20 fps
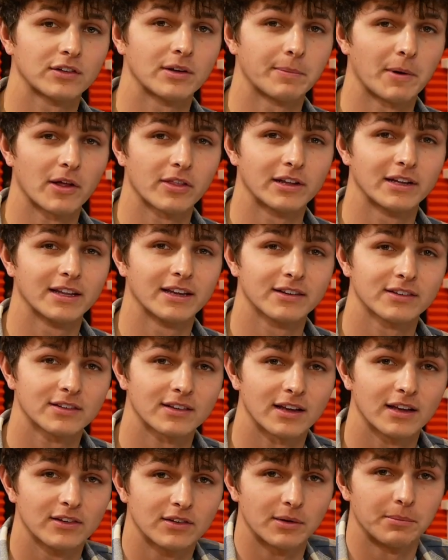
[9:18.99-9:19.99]
up on the list
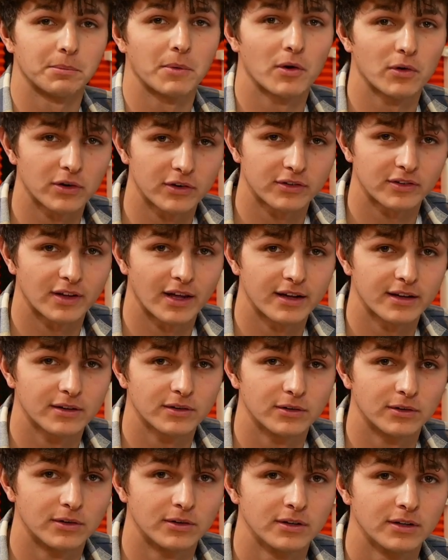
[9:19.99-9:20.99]
is a
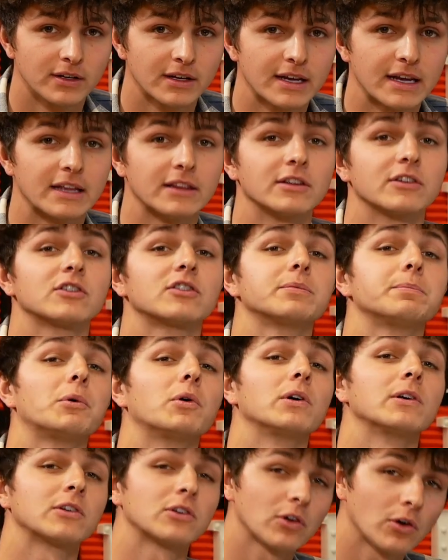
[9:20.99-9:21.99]
motorcycle in the
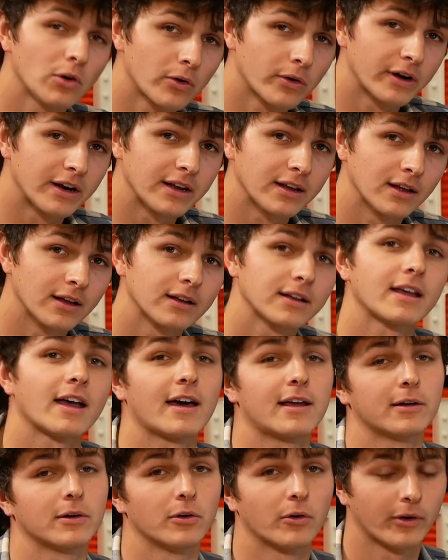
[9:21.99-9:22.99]
sport touring
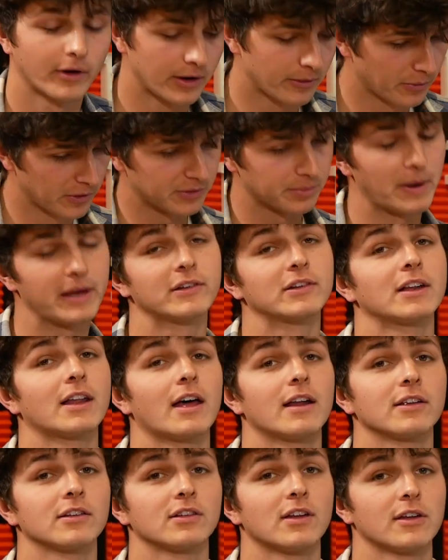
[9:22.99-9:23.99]
category, which makes a
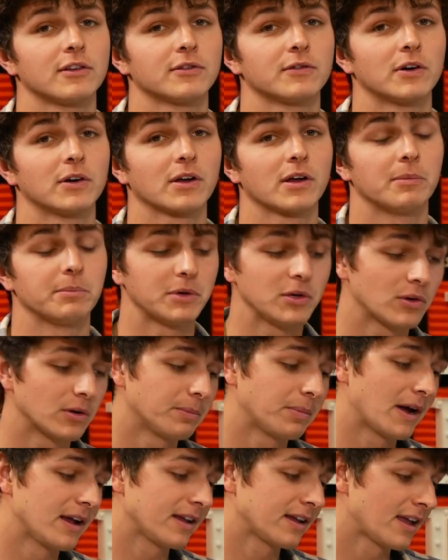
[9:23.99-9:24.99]
lot of sense for a commuter
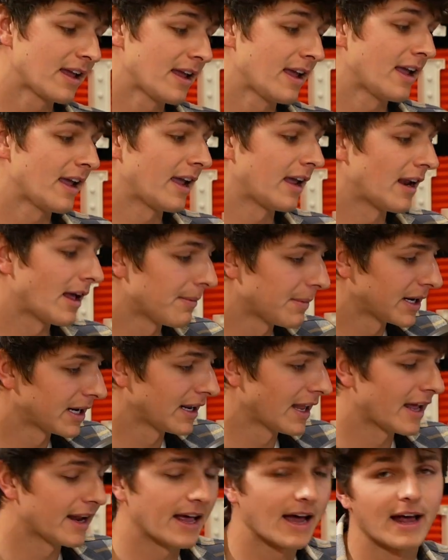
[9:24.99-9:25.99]
bike, and I'm gonna
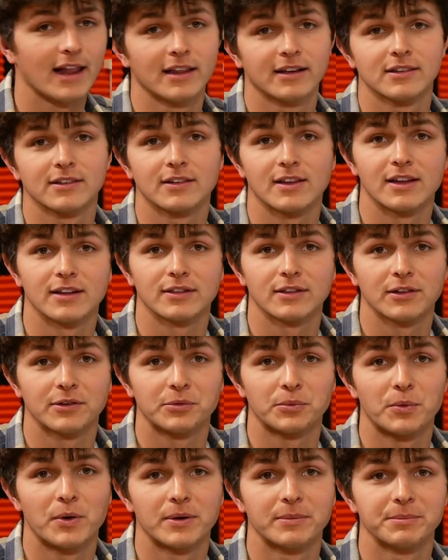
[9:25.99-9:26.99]
let Alex take
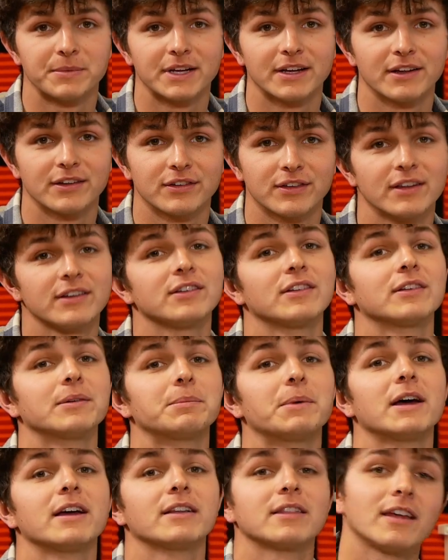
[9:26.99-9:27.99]
this one because this is a
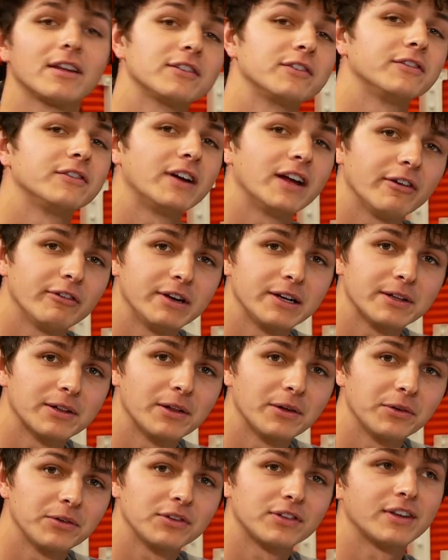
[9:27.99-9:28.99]
bike that's very
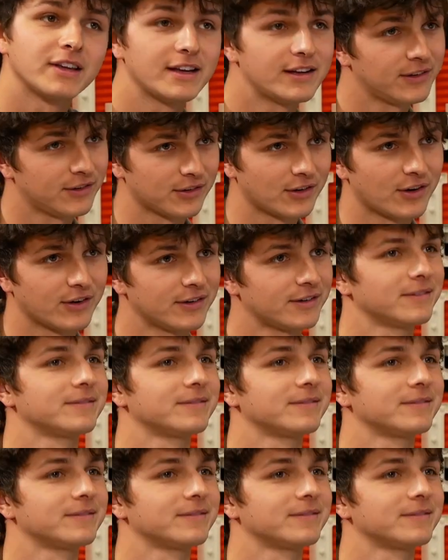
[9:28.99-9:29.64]
close to his heart.